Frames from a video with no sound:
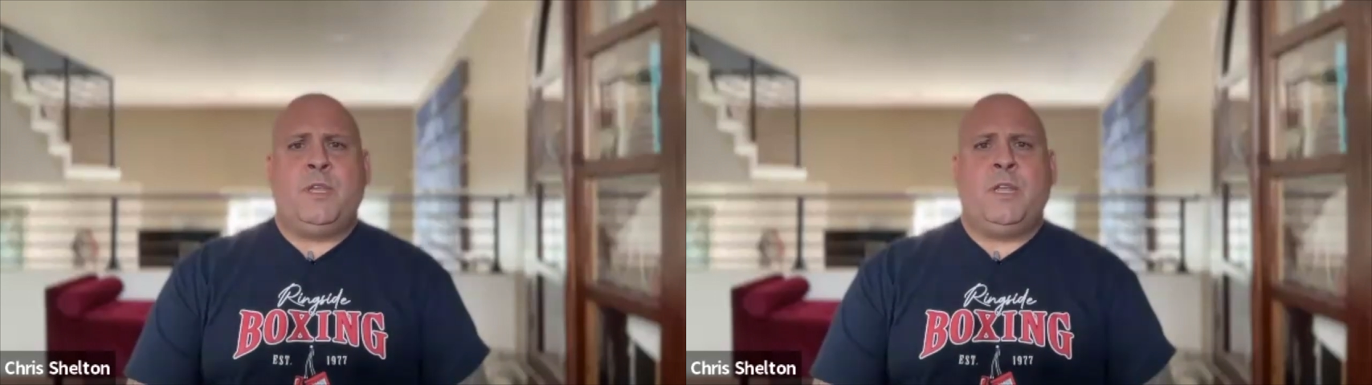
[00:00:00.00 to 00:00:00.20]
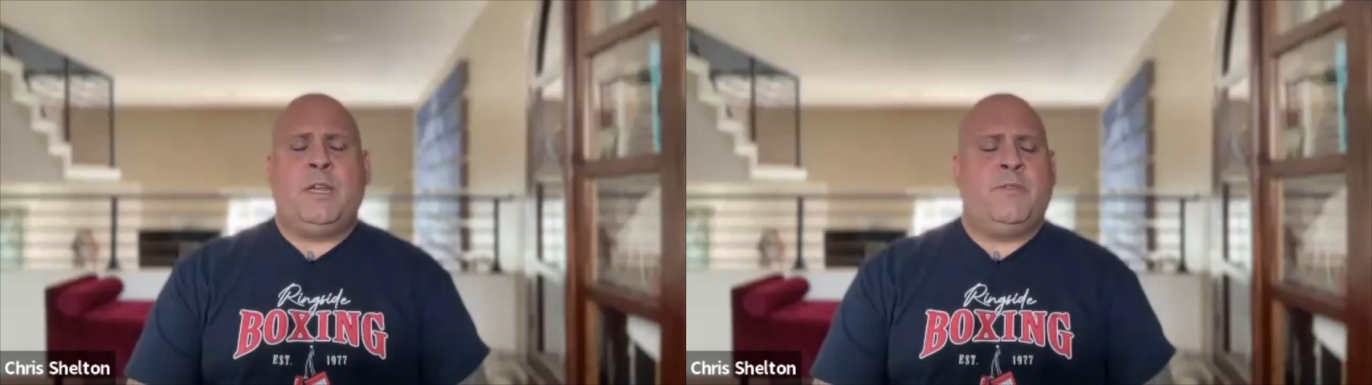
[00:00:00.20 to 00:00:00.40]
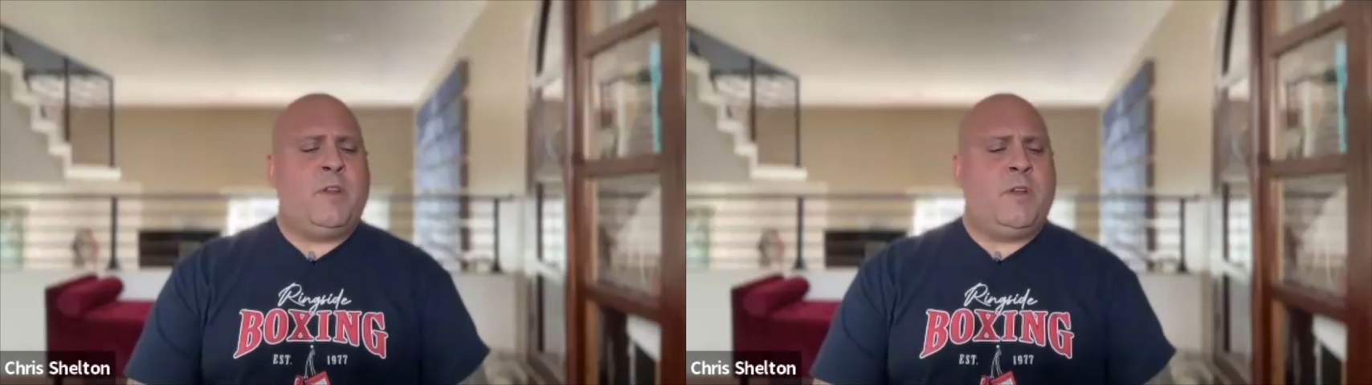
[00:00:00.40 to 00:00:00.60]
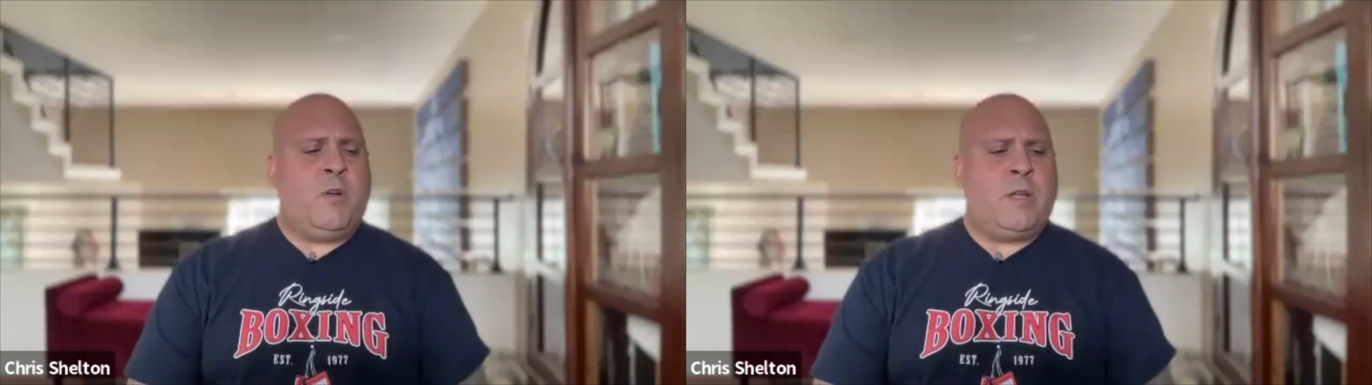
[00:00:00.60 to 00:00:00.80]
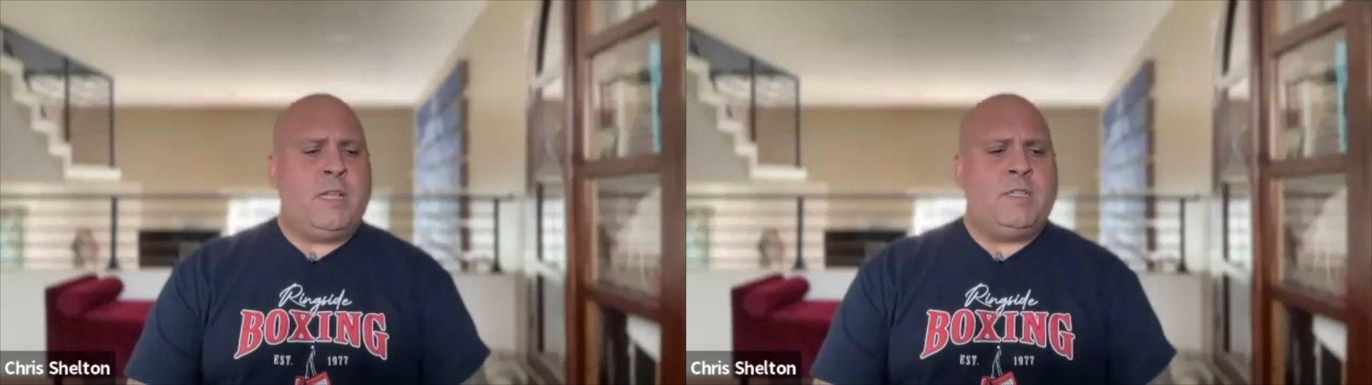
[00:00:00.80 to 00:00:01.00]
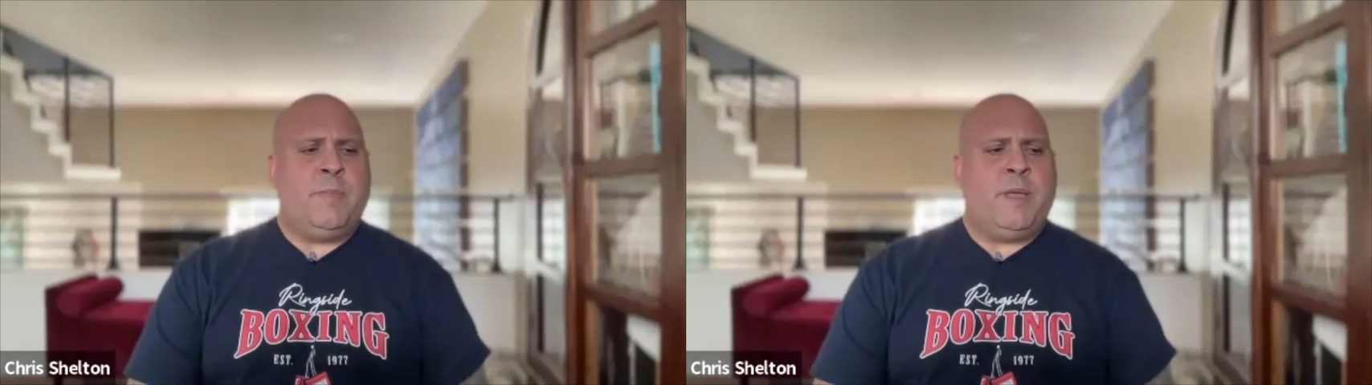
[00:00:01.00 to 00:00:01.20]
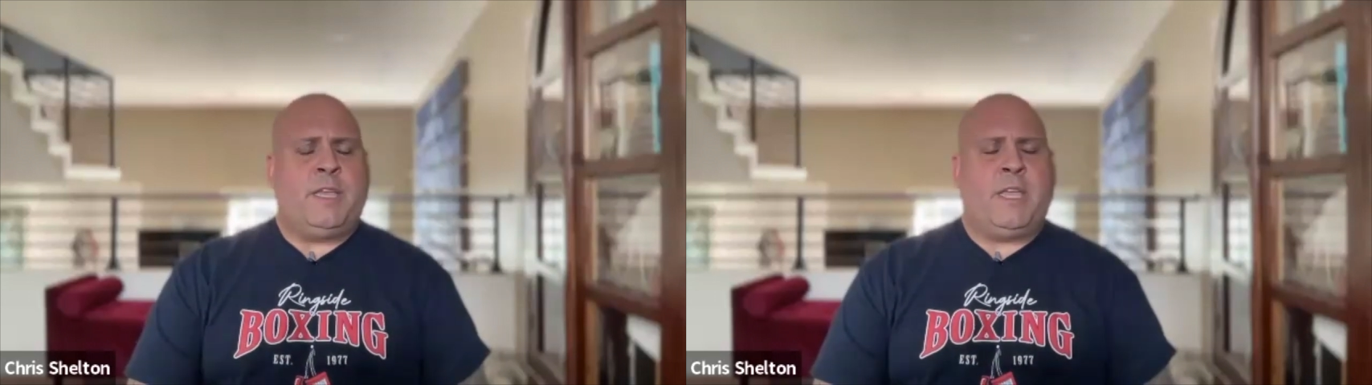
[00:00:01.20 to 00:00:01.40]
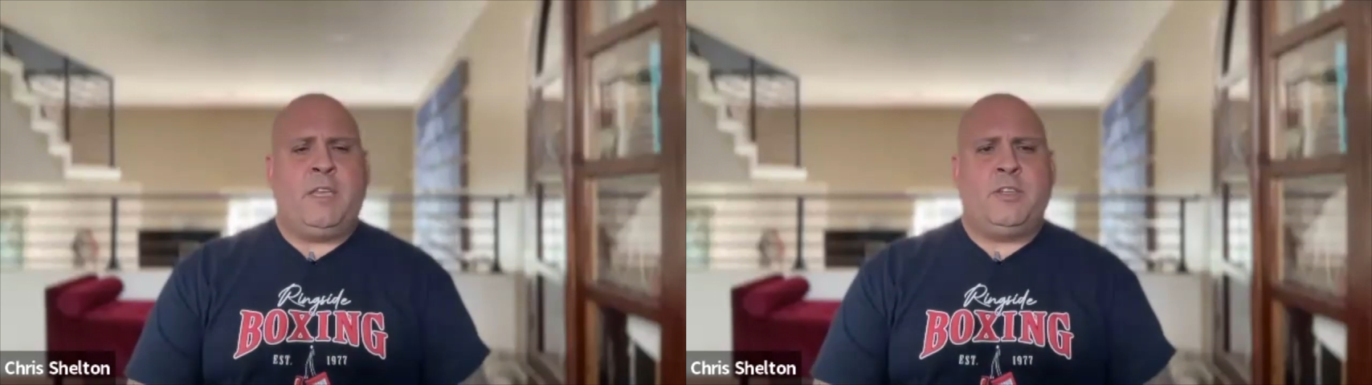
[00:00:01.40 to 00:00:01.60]
I lived on all kinds of
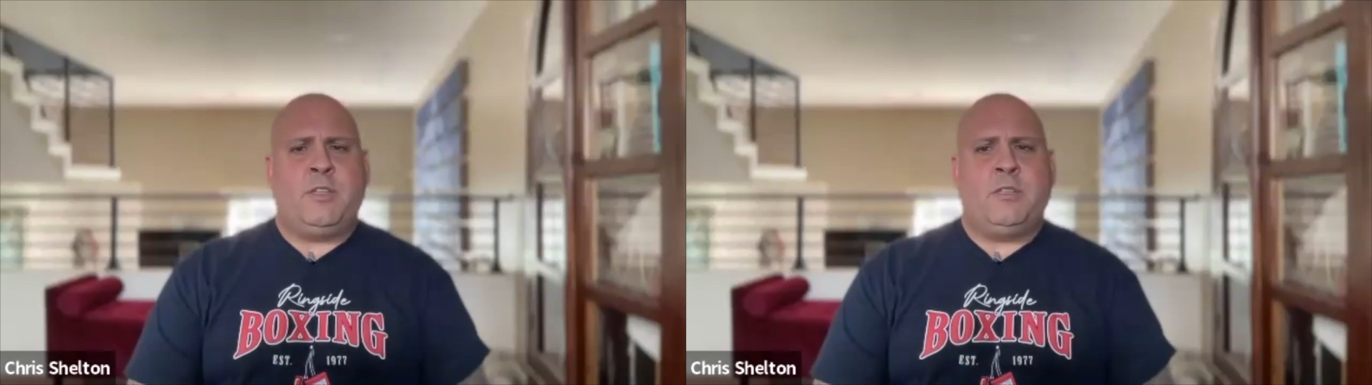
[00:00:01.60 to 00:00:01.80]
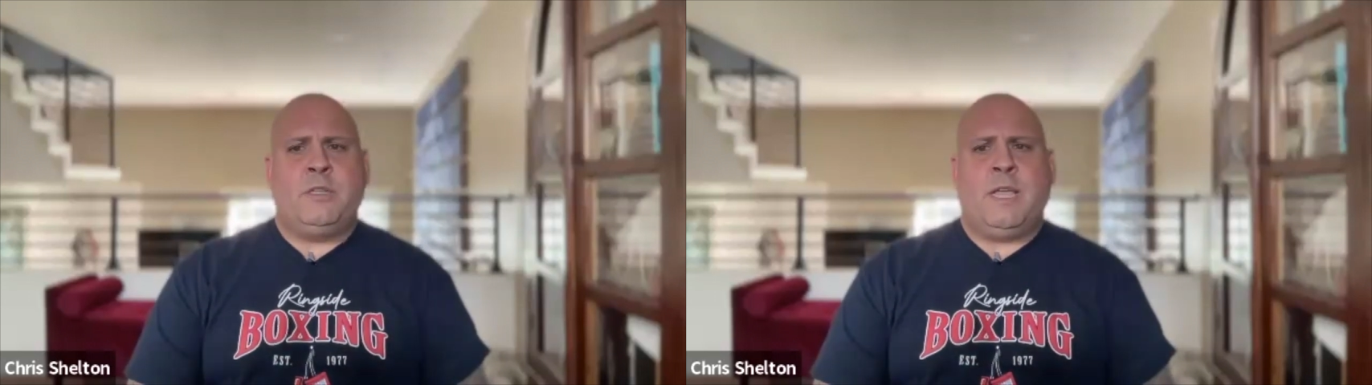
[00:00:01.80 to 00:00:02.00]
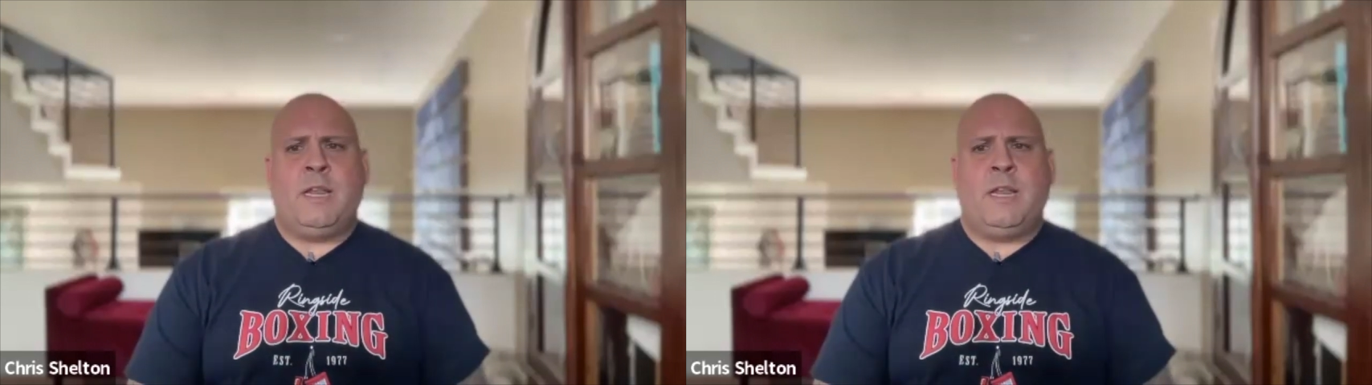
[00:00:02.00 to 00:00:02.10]
medications.